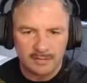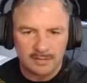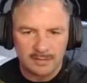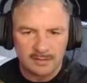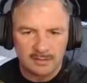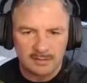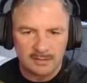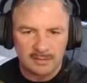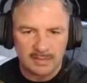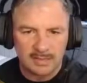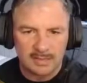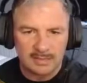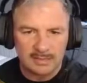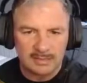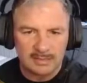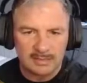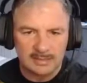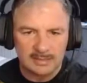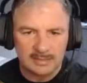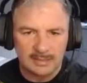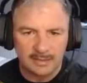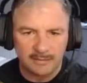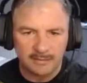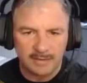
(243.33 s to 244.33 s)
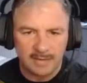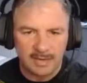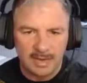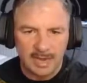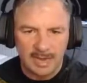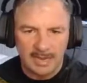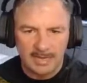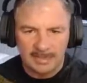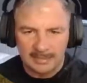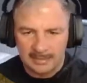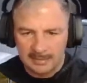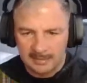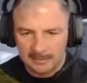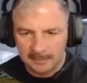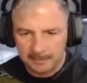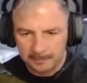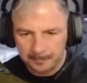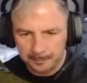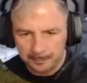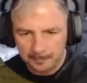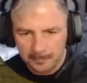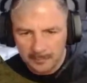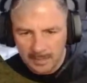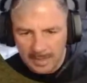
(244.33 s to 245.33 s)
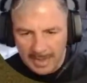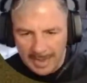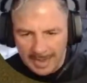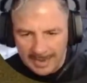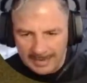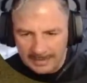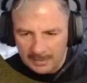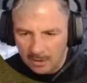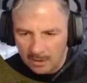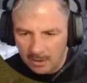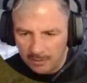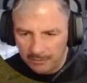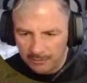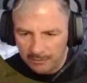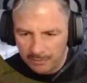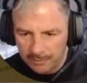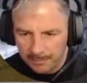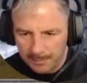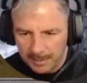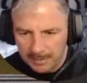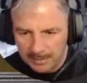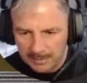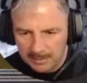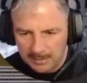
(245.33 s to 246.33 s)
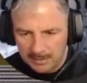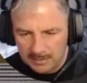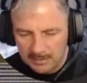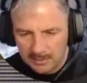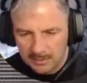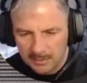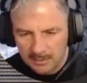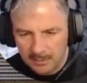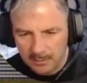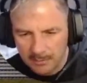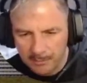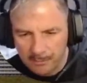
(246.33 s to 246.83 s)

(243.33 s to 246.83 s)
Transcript: 6, 7, 8. 8 off the bus.